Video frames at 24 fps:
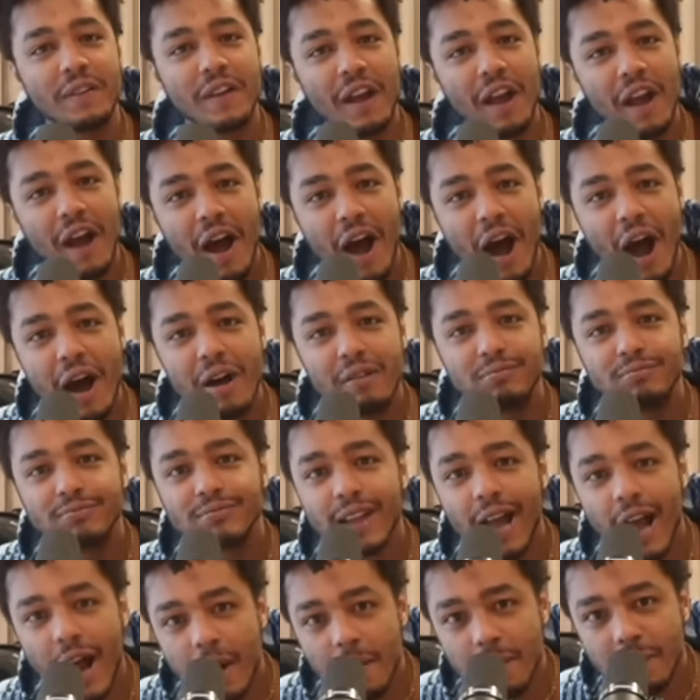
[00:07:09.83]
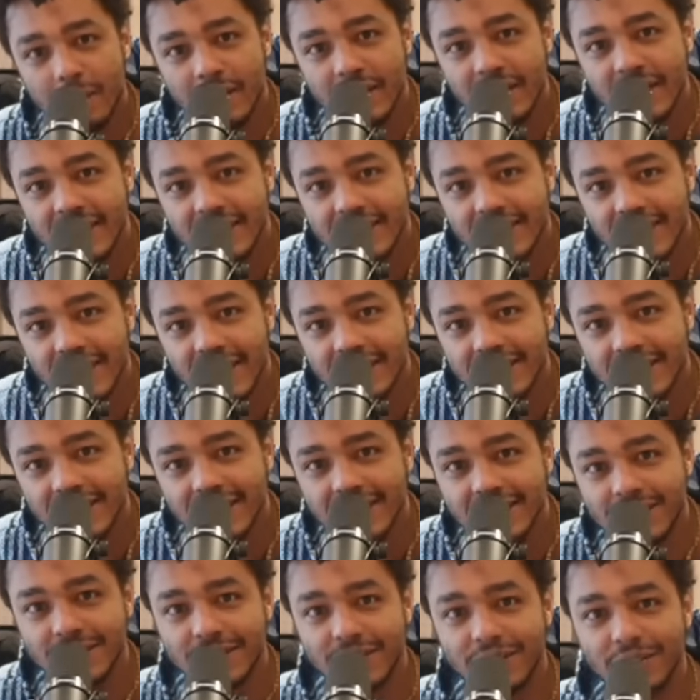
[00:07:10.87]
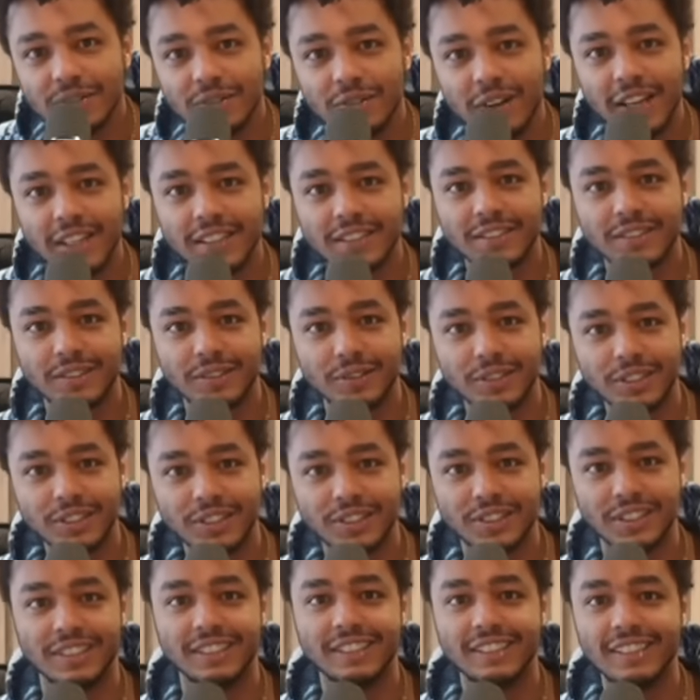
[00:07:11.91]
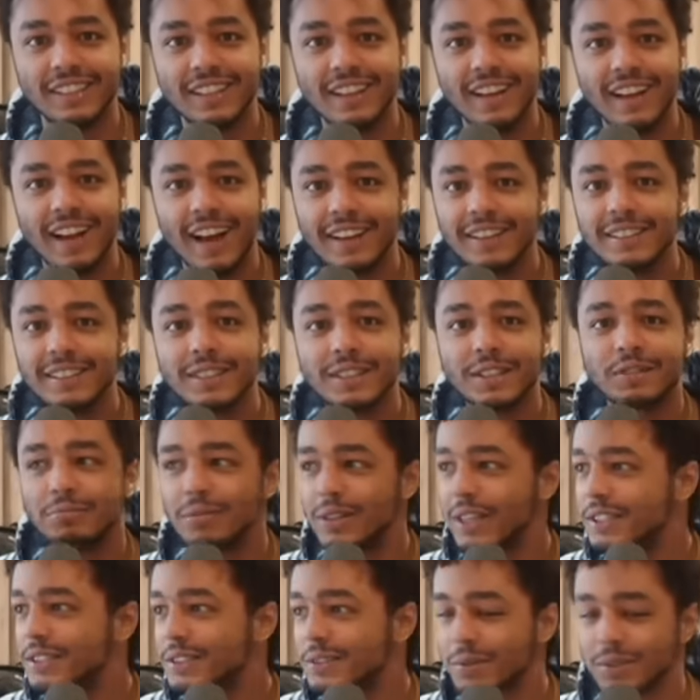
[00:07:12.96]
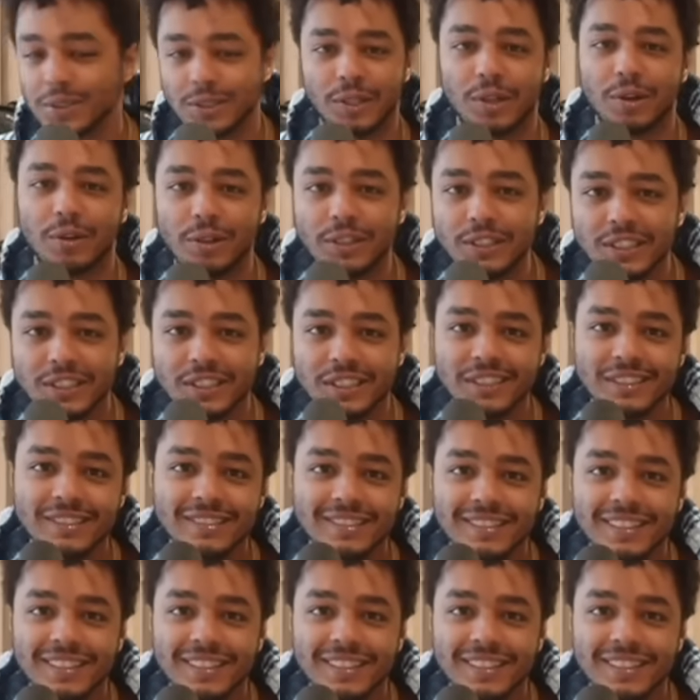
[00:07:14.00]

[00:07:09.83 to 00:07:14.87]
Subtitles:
Calm down, Melissa. Jesus Christ, Christian. I didn't know Melissa was a Christian.